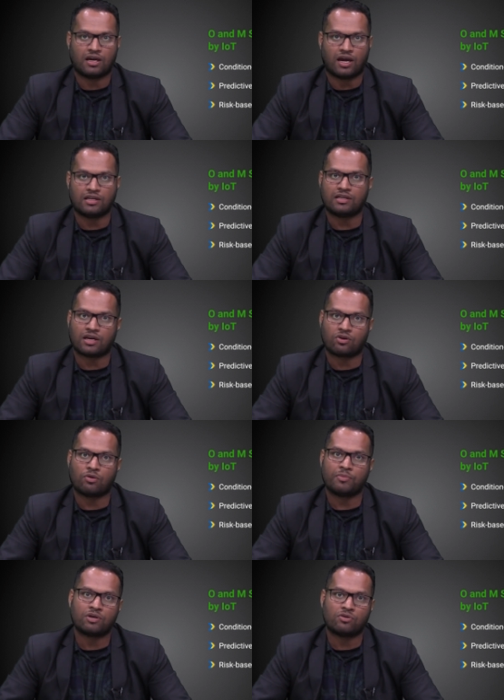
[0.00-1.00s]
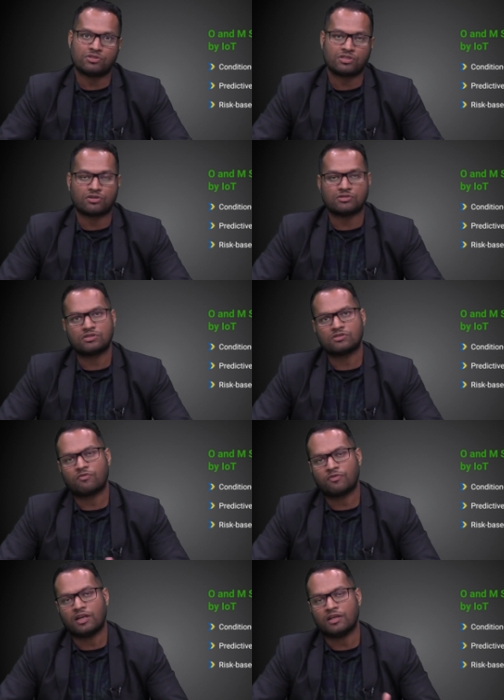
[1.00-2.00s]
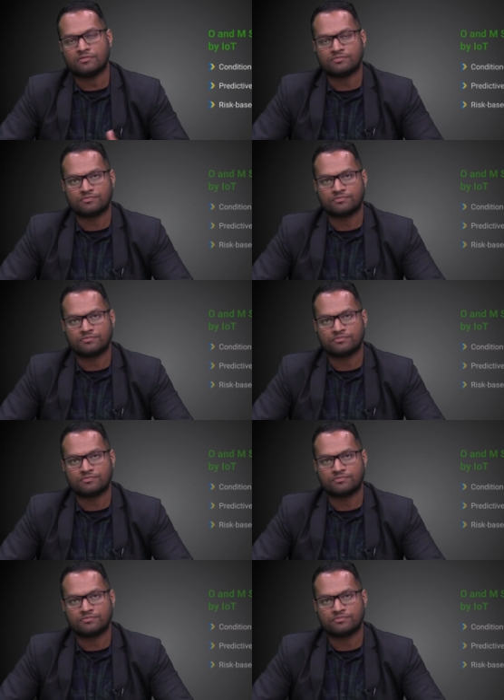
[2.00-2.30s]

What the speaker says: and the economic consequences of failure.